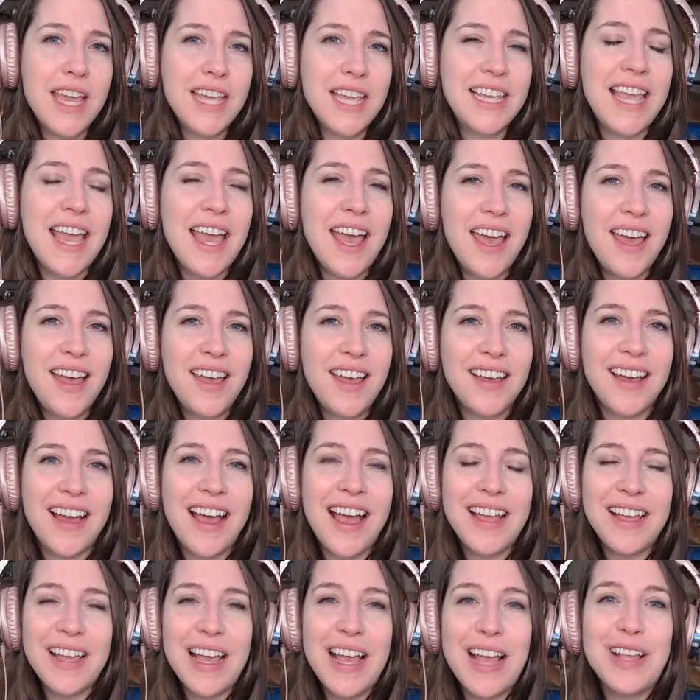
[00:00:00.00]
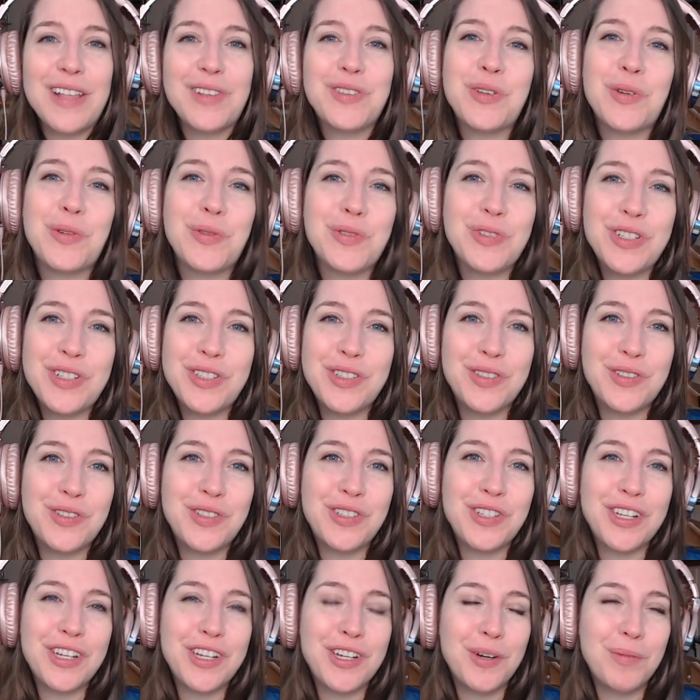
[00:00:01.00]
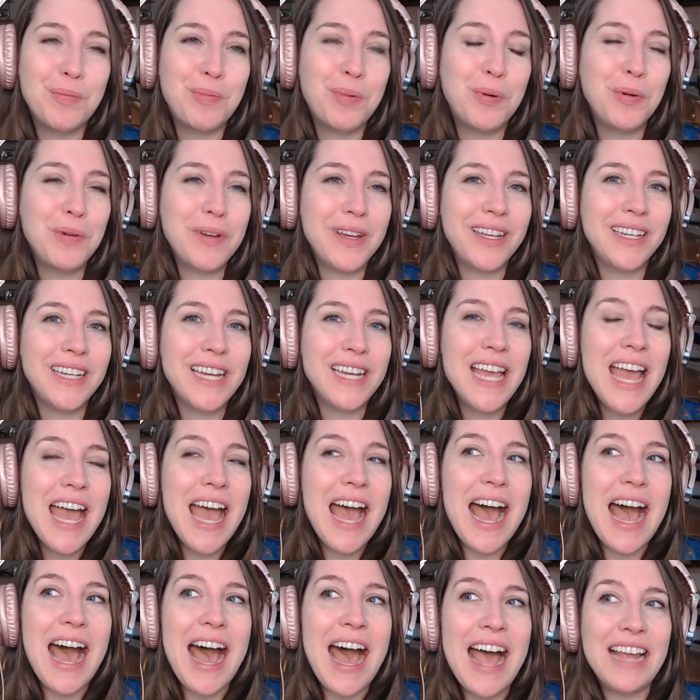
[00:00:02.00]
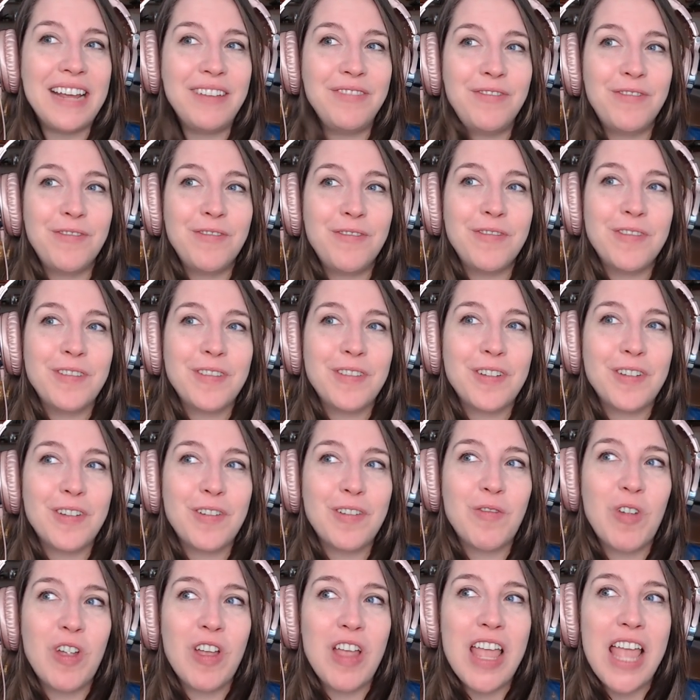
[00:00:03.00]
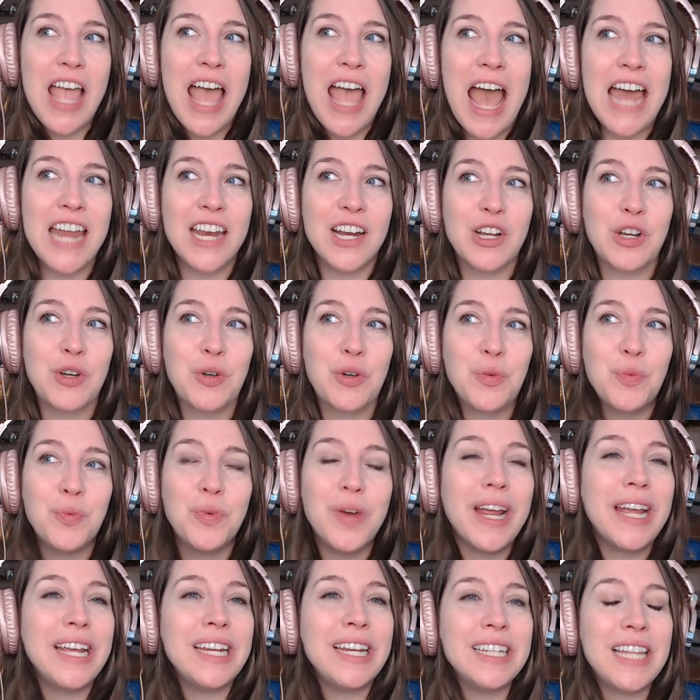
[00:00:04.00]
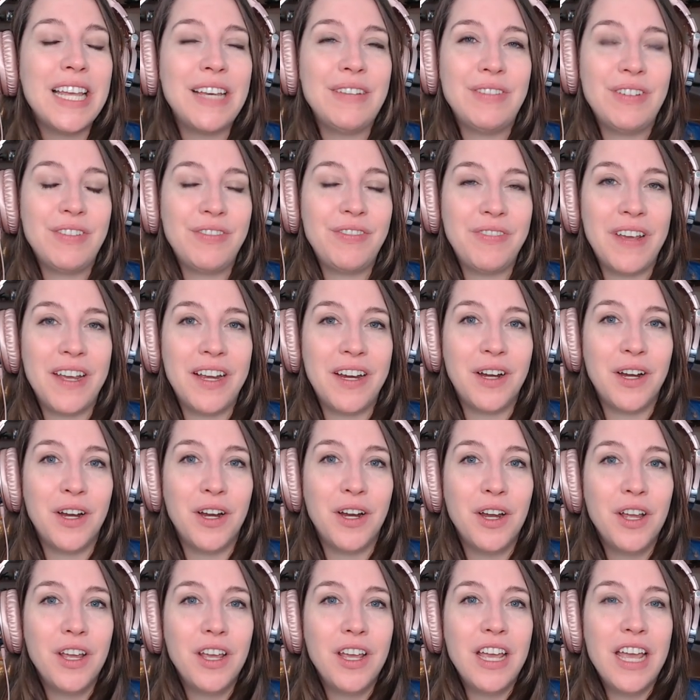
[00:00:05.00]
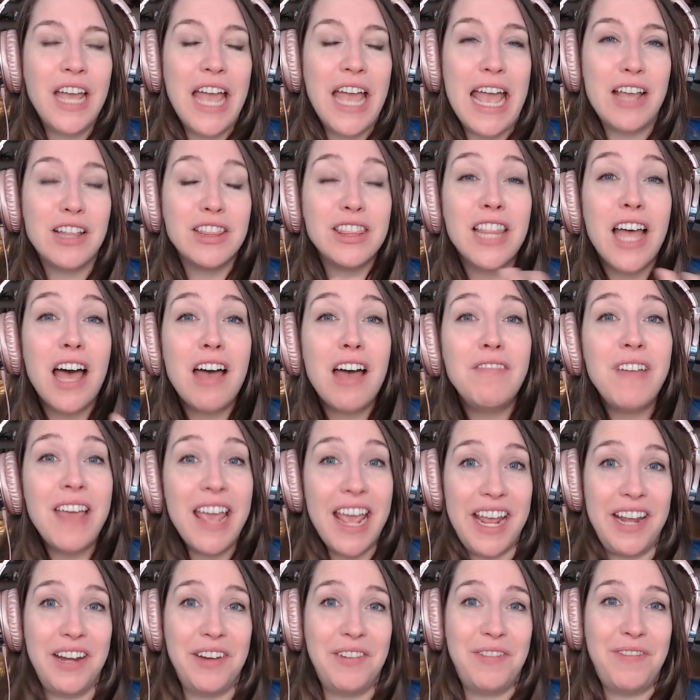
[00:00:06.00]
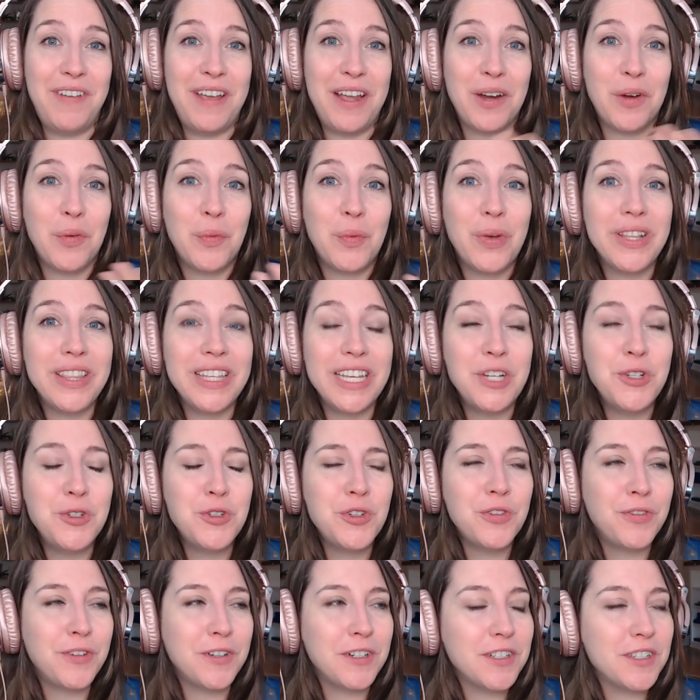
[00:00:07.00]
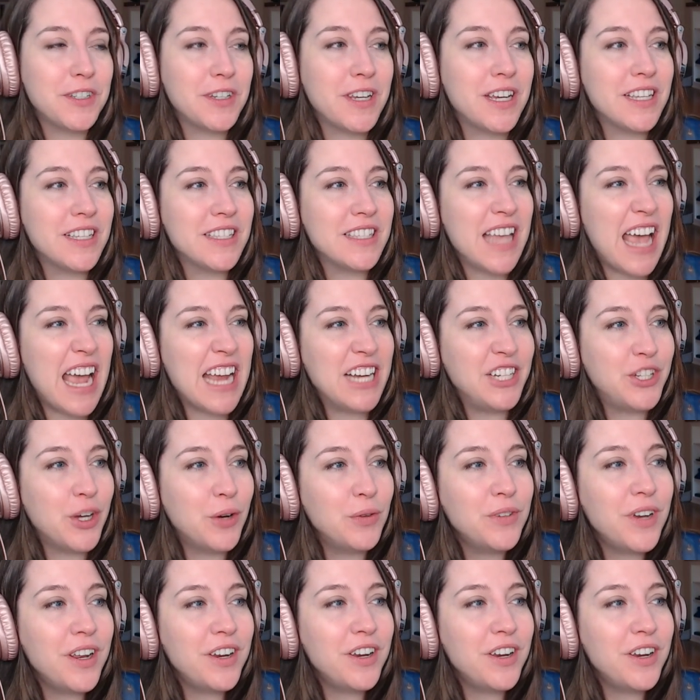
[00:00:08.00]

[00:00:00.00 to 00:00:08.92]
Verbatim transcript: Yeah. I, I so just to your point, I've had a great love affair love-hate affair with introverts because I don't